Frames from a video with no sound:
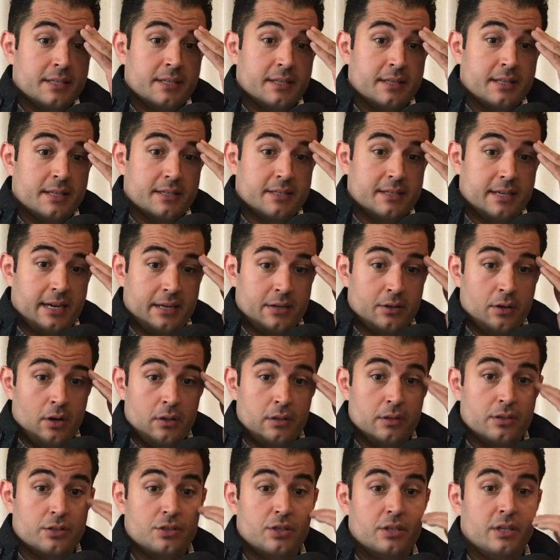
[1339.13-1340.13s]
the
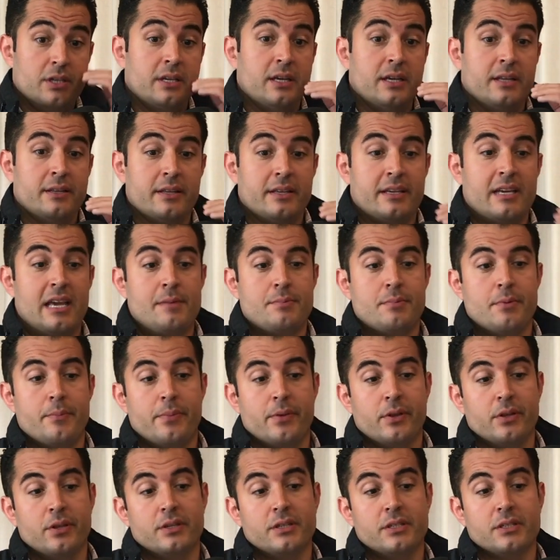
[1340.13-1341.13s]
technology and the
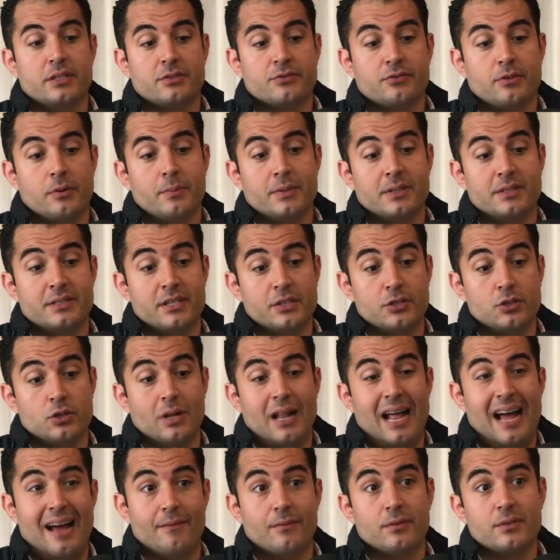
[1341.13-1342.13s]
capabilities from a digital
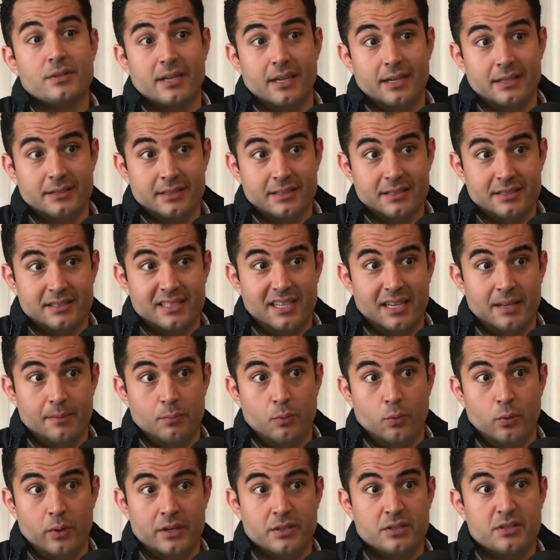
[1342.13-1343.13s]
advertising
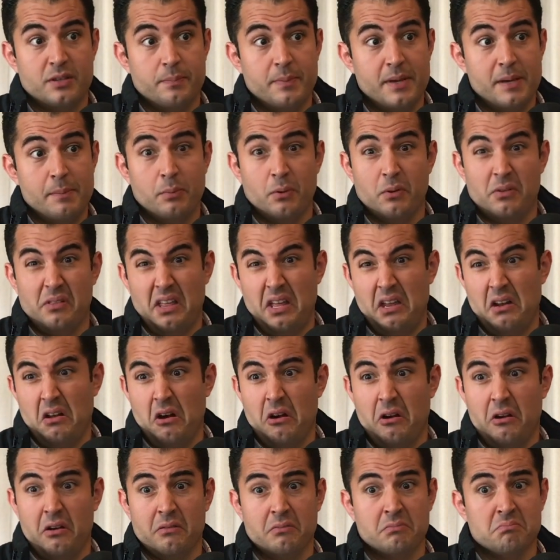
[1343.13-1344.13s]
standpoint to people that
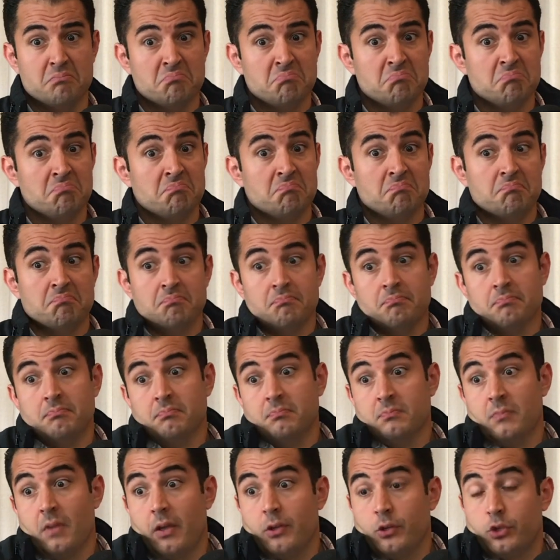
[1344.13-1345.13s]
are
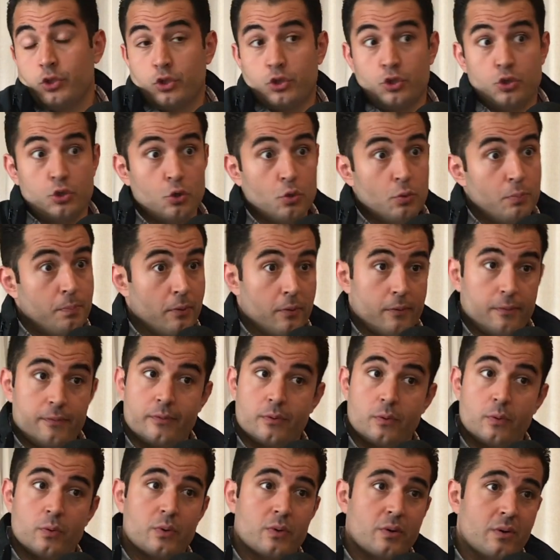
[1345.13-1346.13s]
super
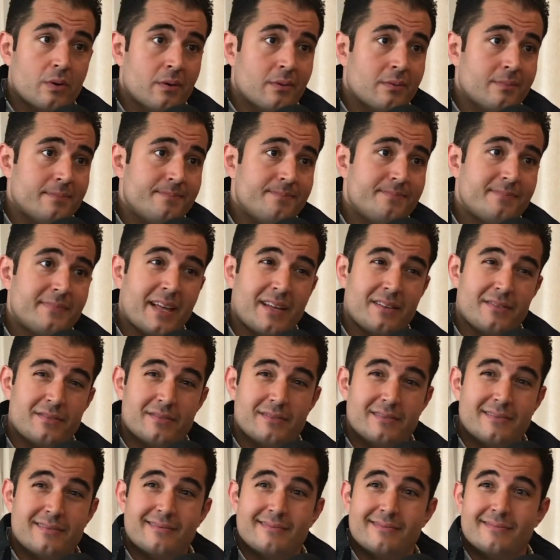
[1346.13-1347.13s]
frugal, that
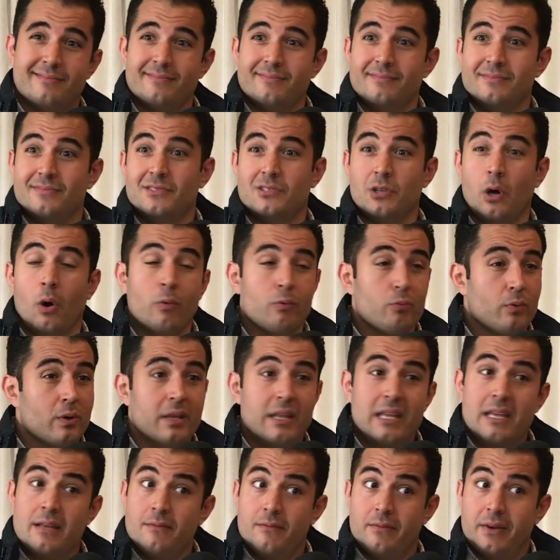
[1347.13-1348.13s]
don't
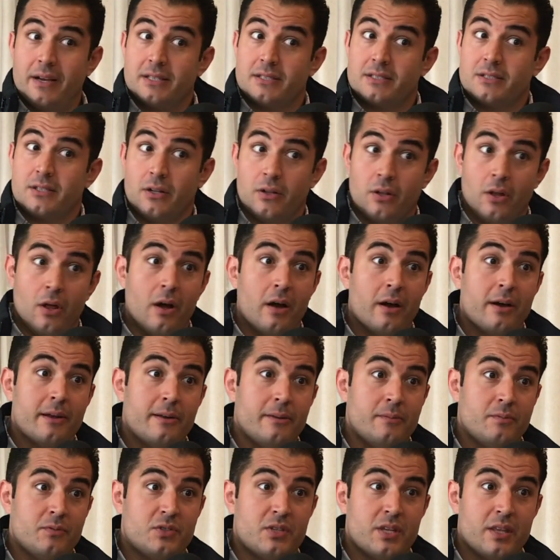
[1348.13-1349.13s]
really invest a lot
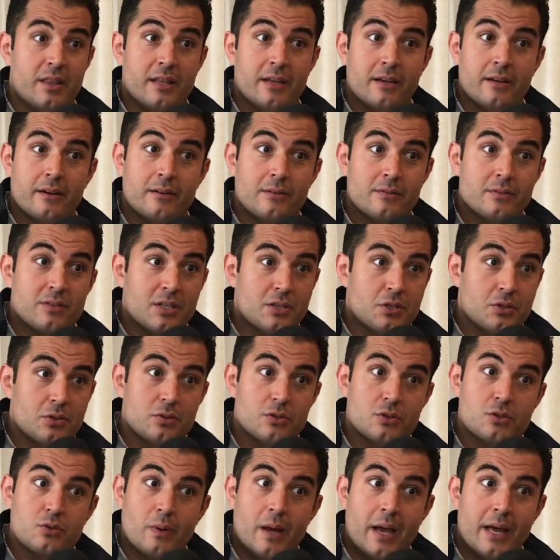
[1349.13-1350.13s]
into their digital
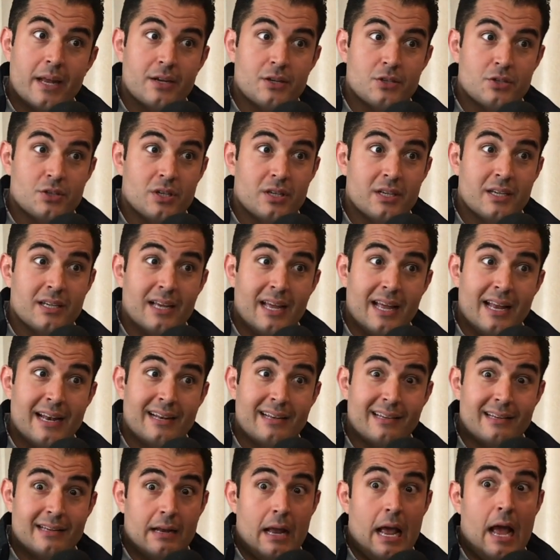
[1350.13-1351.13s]
strategy and
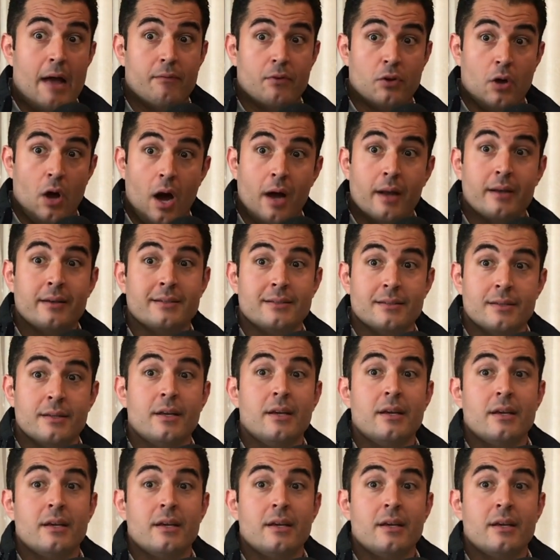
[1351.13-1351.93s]
have gotten